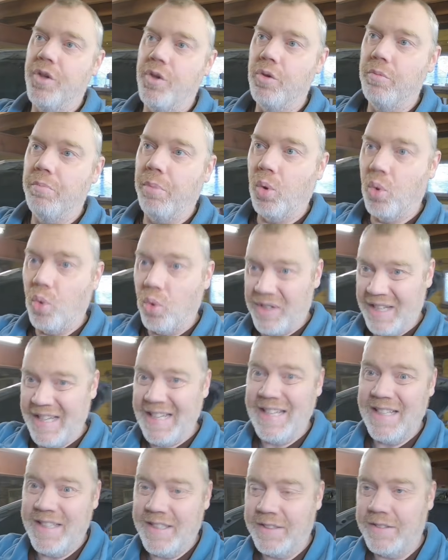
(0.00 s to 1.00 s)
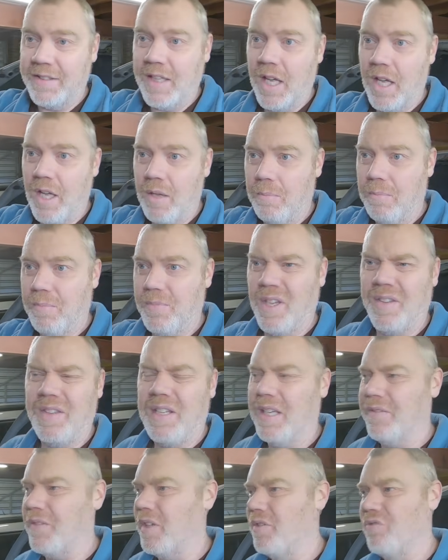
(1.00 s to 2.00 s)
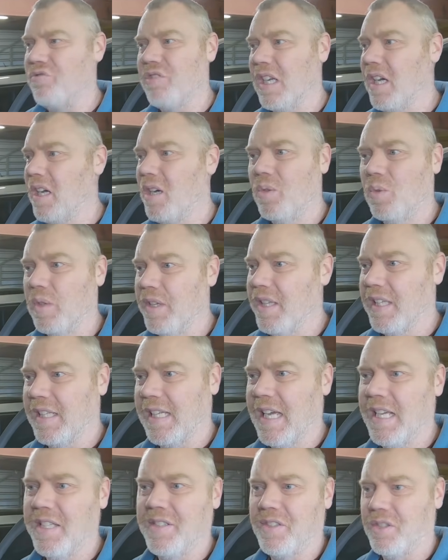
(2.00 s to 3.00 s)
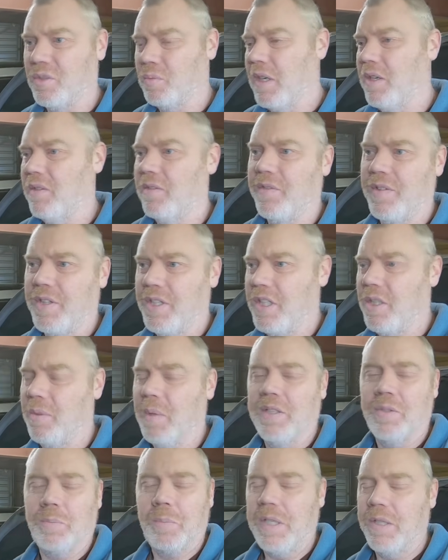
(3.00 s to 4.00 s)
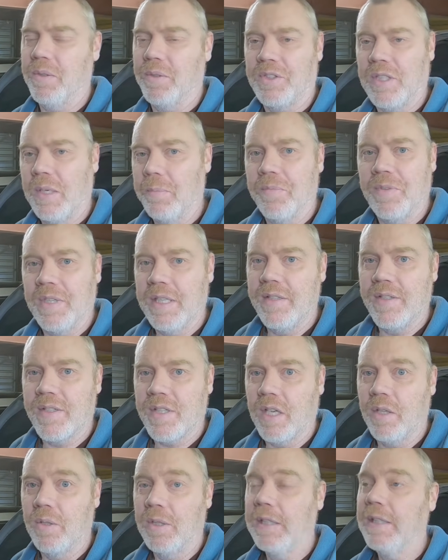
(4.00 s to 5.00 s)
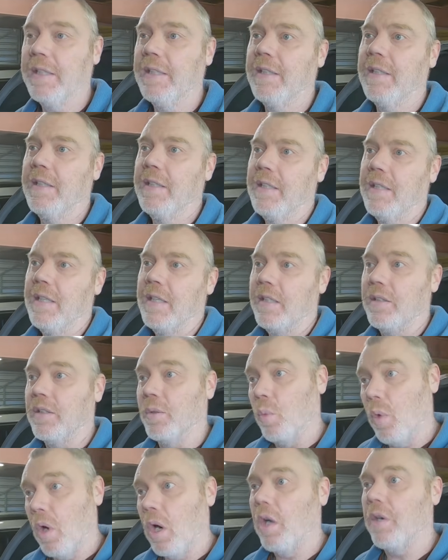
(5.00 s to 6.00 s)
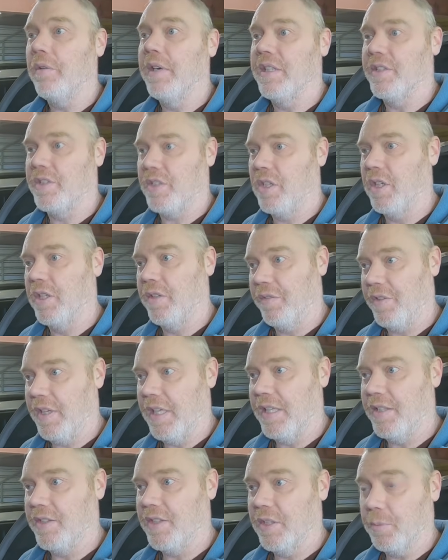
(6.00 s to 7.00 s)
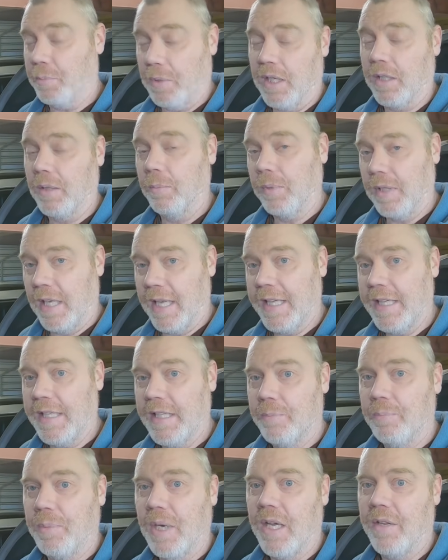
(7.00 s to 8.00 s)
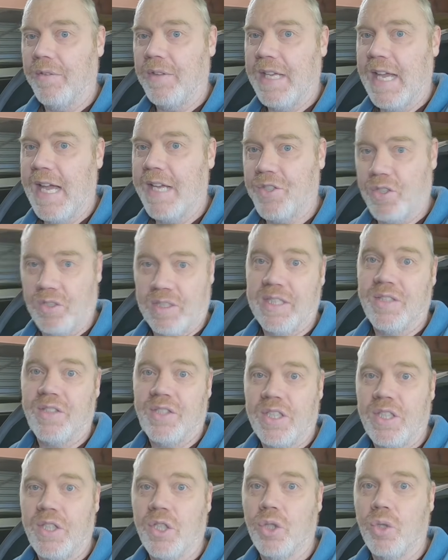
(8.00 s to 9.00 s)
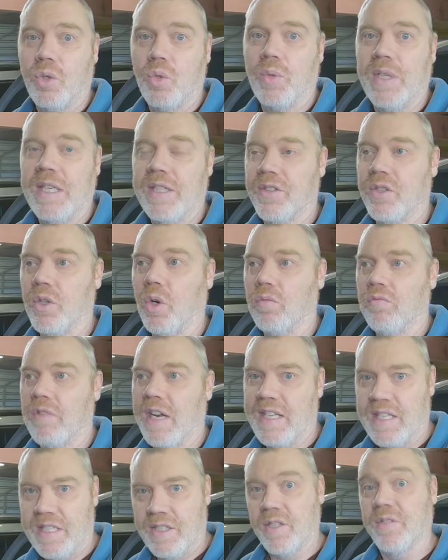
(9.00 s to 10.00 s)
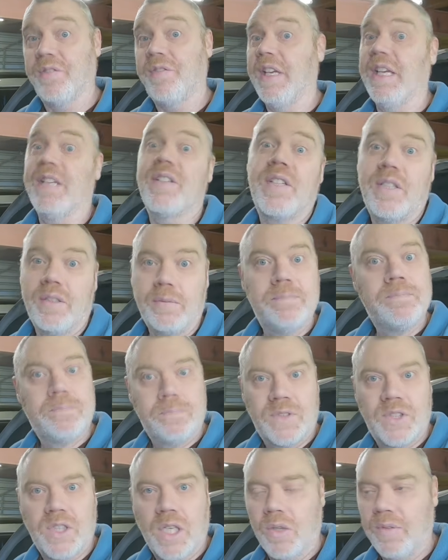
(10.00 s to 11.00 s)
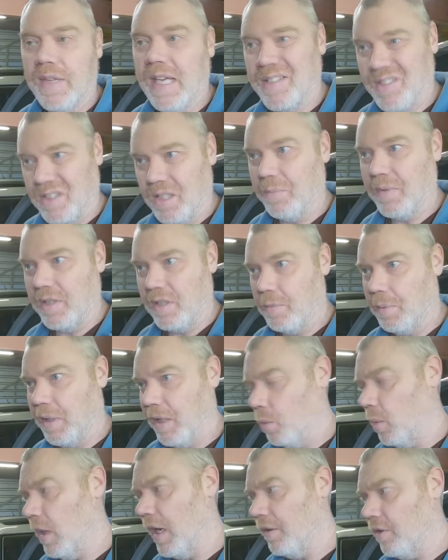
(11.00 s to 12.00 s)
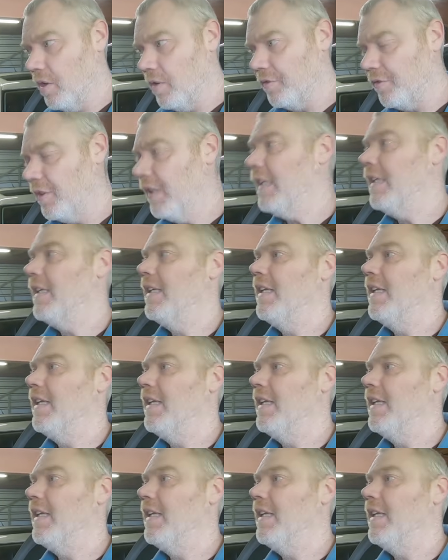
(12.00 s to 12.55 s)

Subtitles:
new board in. I think you have to drill a hole in the case as well for the USB or something. So the wiring side of things is plug and play, but the actual ECU is not ready to fit. So that's something to be aware of.